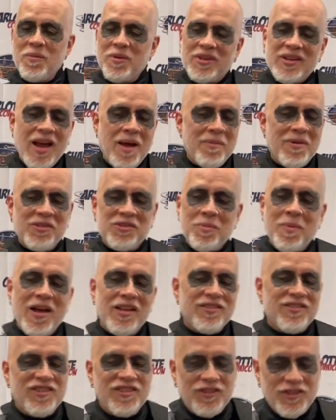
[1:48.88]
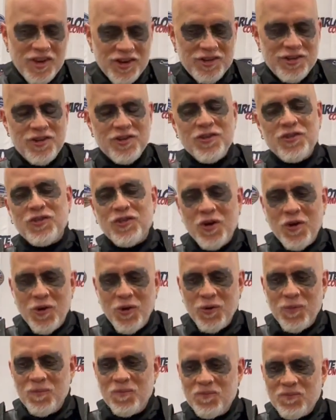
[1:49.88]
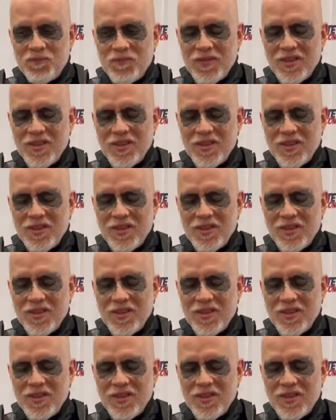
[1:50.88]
from the time I was about 6 years old,